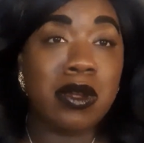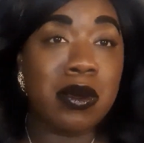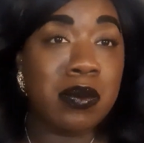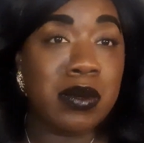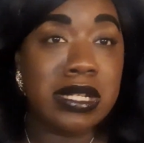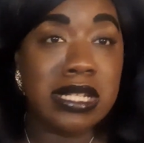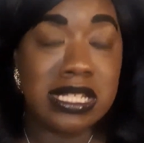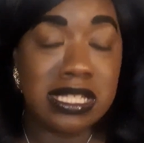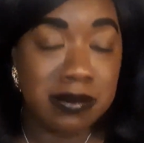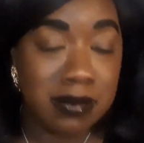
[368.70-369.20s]
know
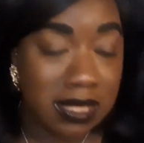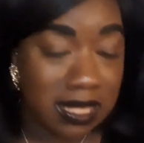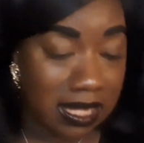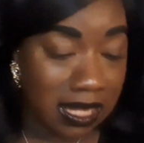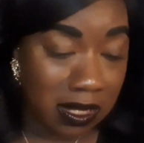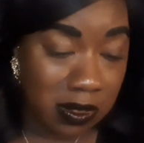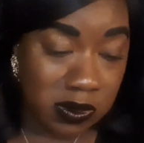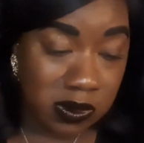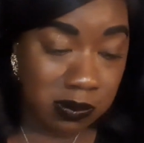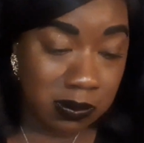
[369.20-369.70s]
what this smell like. It
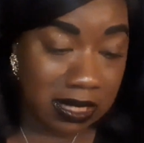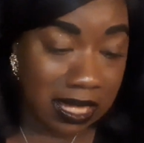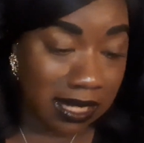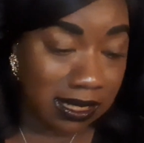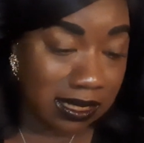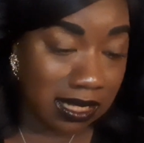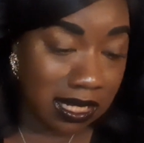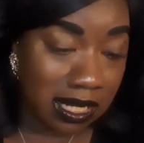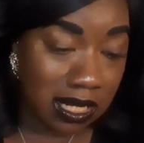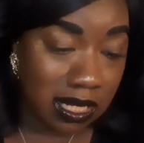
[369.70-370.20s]
don't smell like
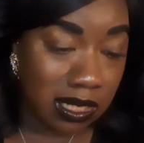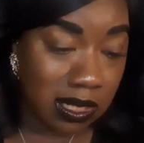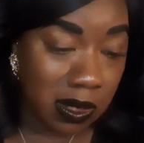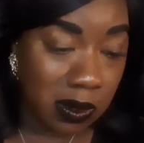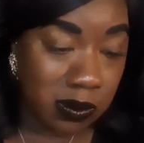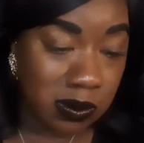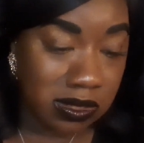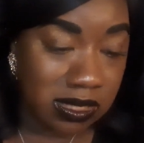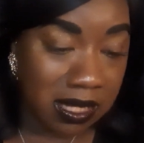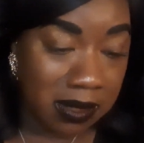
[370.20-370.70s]
none of the
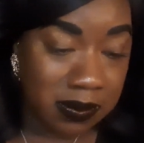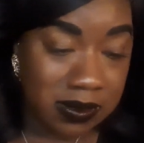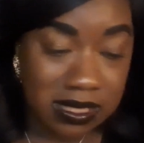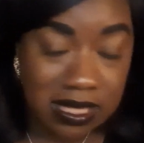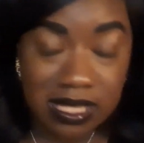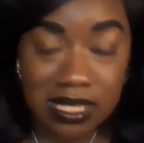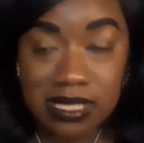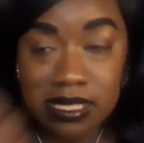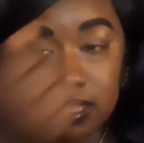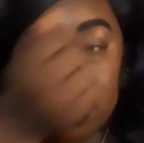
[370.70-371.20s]
notes that was
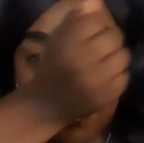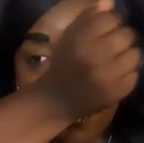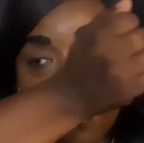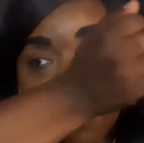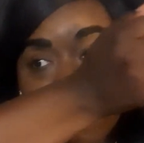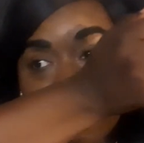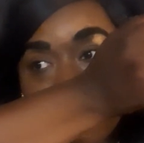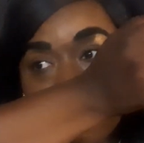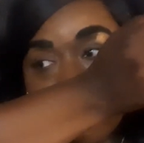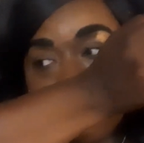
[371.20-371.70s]
listed.
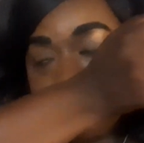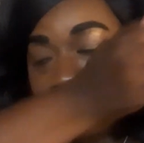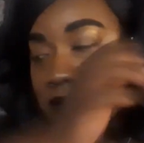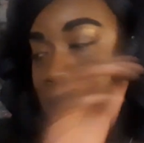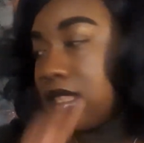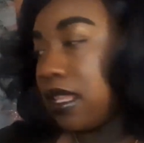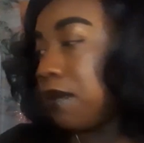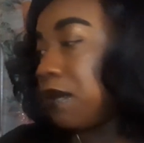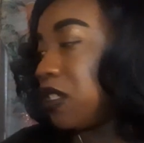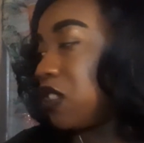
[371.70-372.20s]

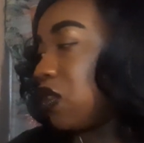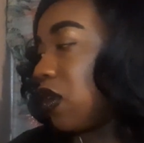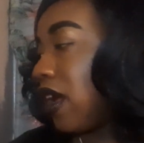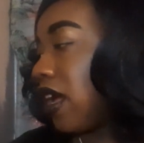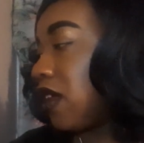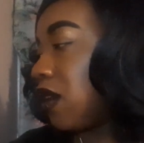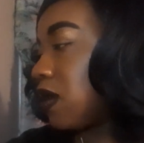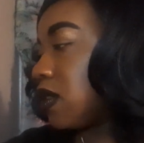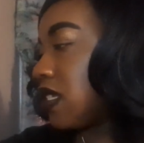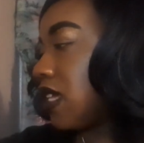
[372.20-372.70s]
Let me try
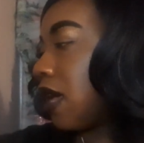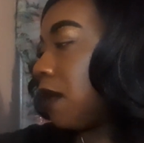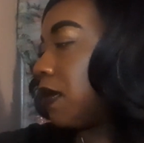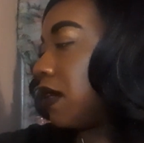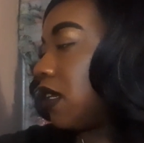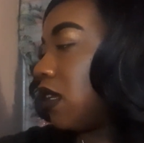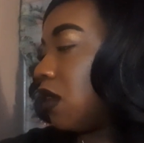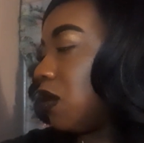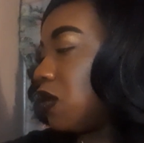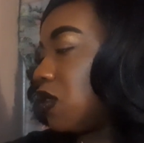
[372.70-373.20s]
it on top of
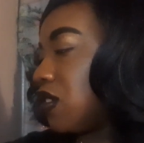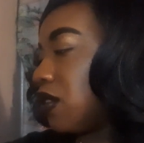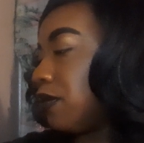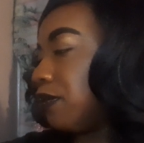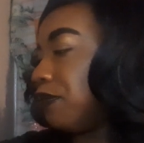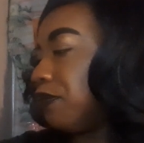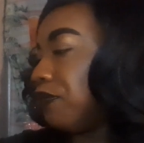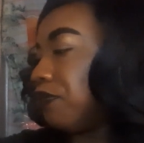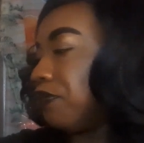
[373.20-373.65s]
the lotion.